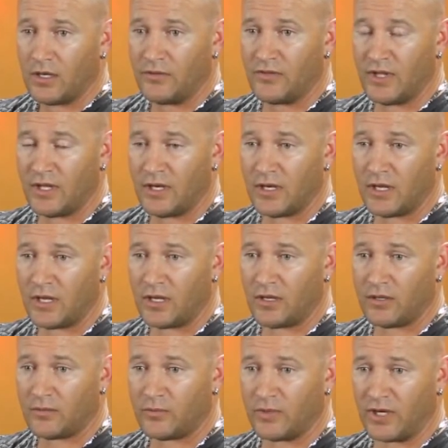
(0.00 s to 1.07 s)
Then
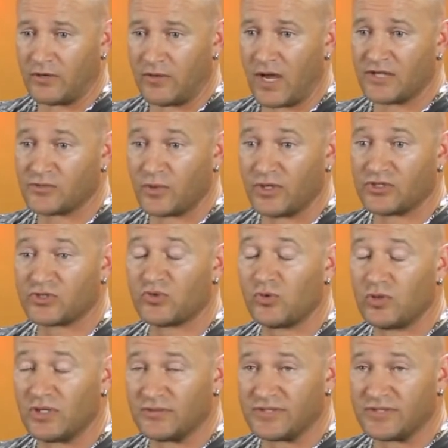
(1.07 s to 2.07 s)
when I graduated school,